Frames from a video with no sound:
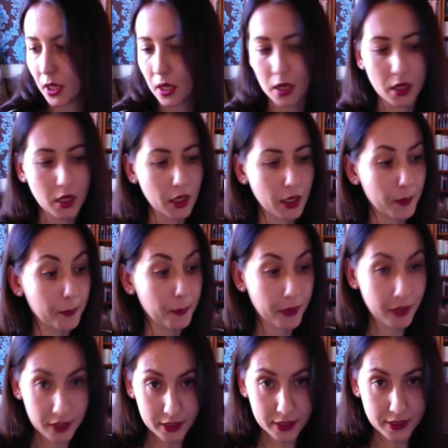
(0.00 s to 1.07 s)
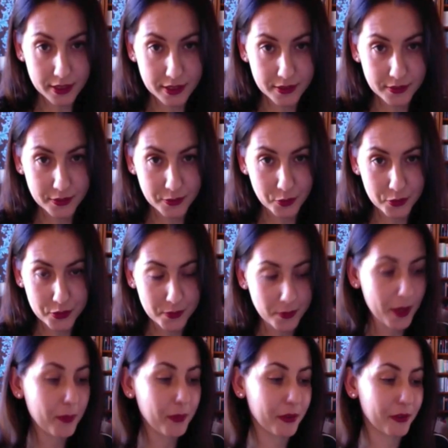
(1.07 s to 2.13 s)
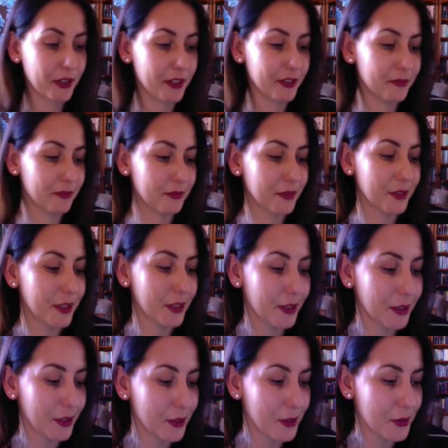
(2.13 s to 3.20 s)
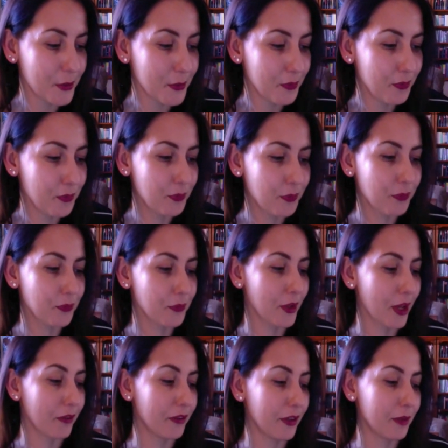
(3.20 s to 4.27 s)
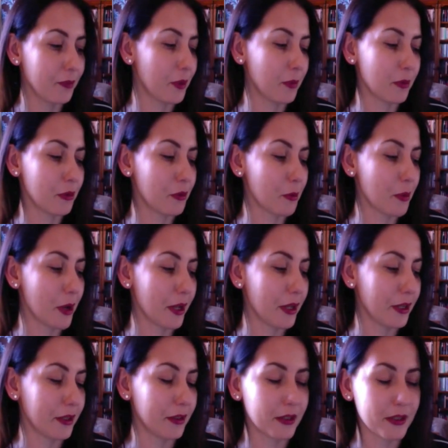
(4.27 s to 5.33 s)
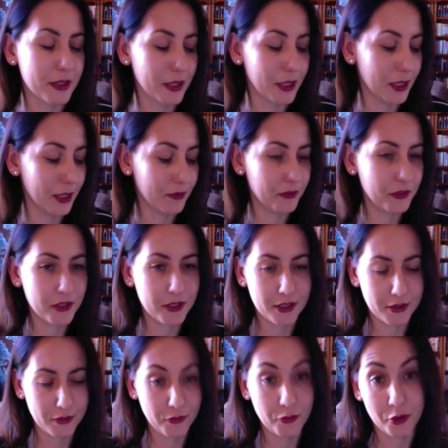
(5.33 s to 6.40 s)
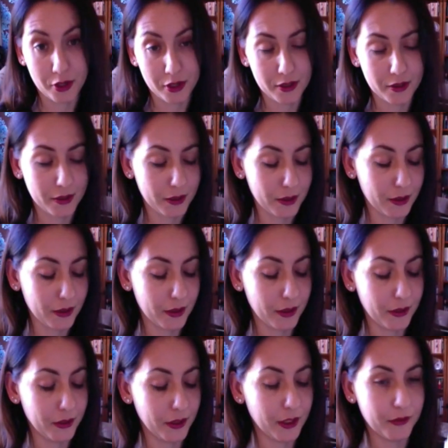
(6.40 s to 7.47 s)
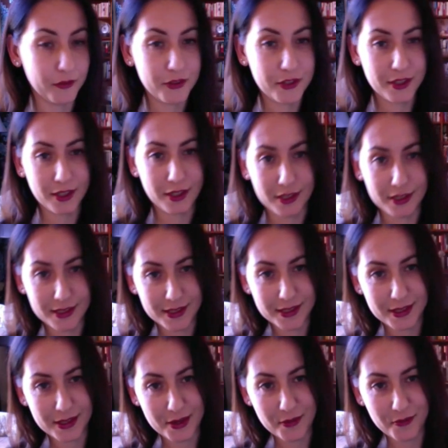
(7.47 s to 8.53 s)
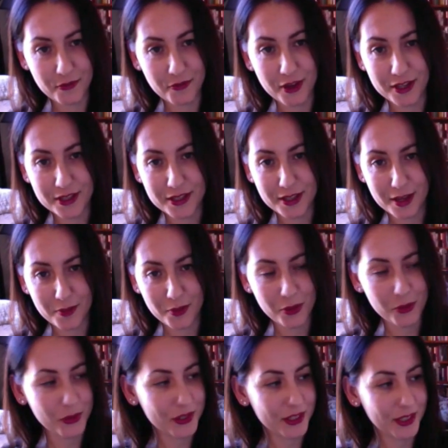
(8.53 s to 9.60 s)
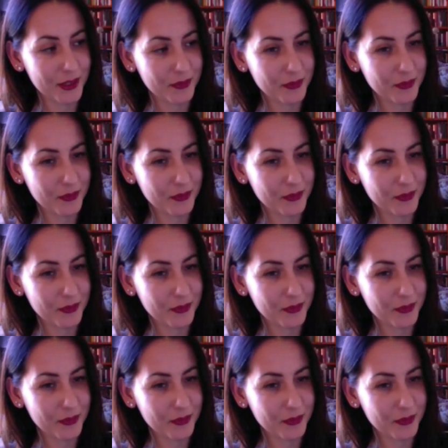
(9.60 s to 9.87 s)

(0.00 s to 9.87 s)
But the most popular, I think people are buying it as a gift for gifts, is Fox Cup Cozy.